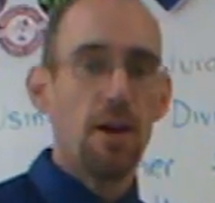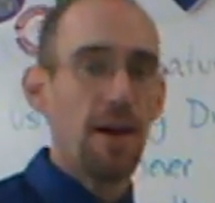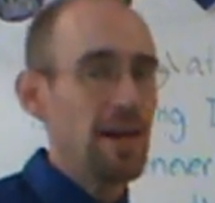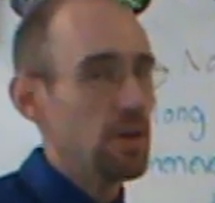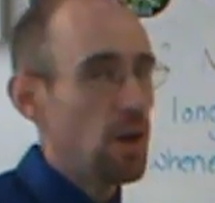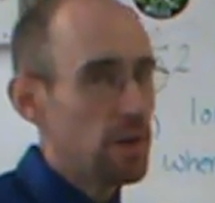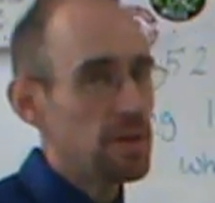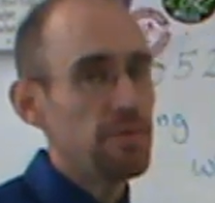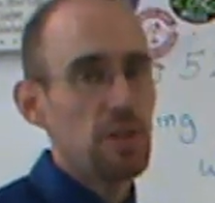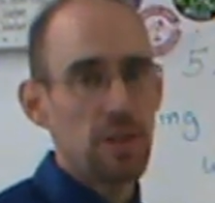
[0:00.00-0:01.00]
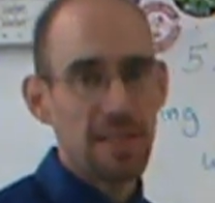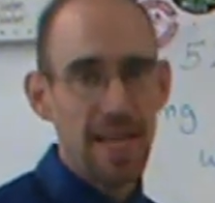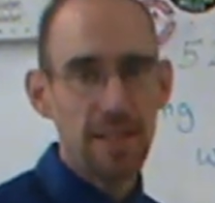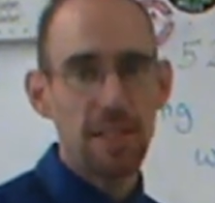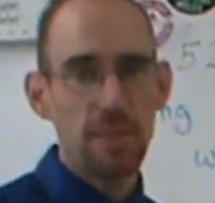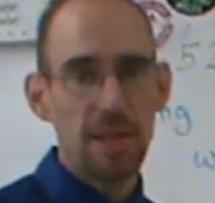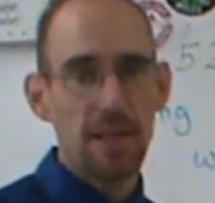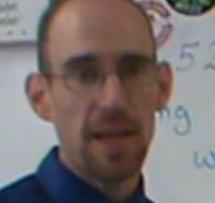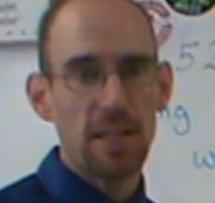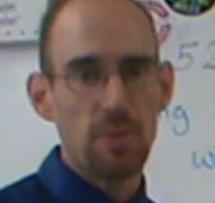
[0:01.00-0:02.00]
All right, long division tends to be
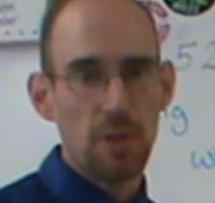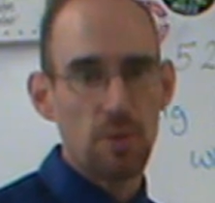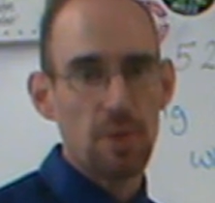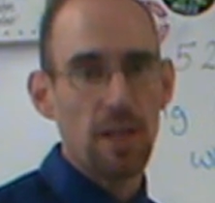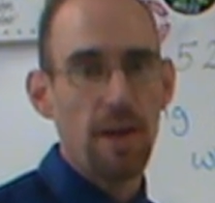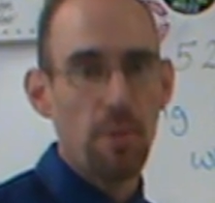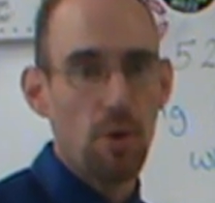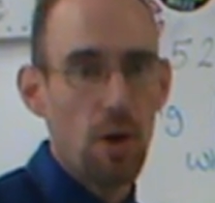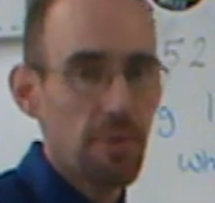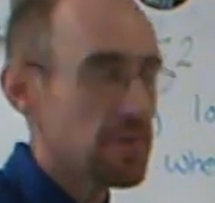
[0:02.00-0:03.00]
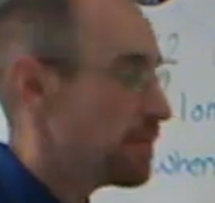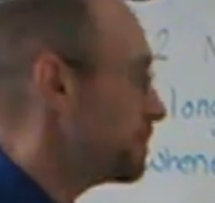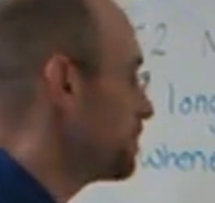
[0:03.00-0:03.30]
the case we use a lot more often.